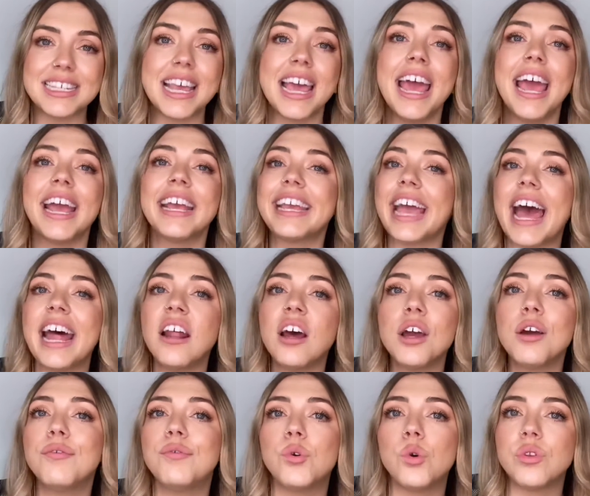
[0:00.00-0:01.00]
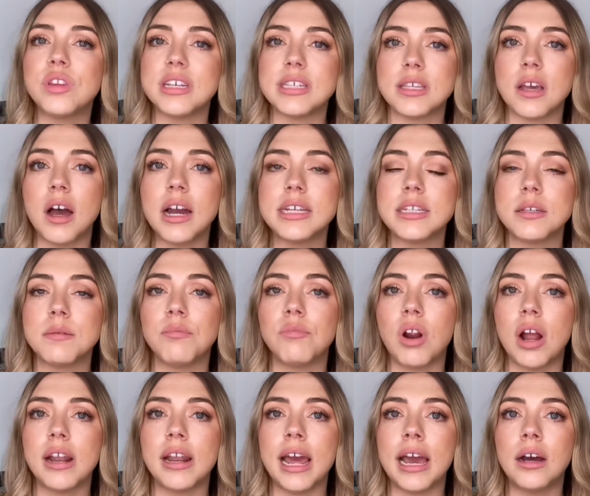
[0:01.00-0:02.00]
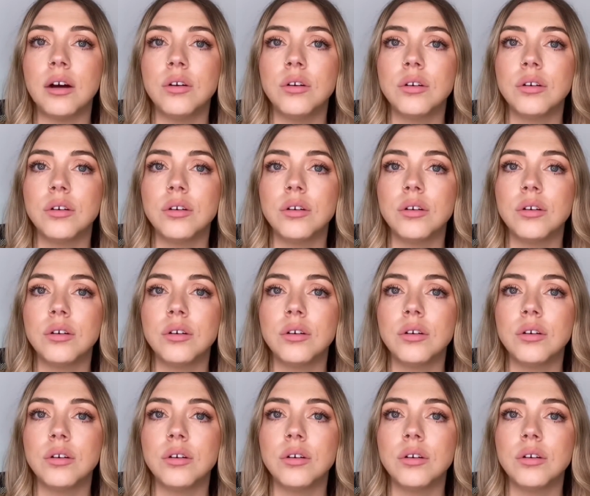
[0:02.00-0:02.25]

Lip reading: can I afford this item right now?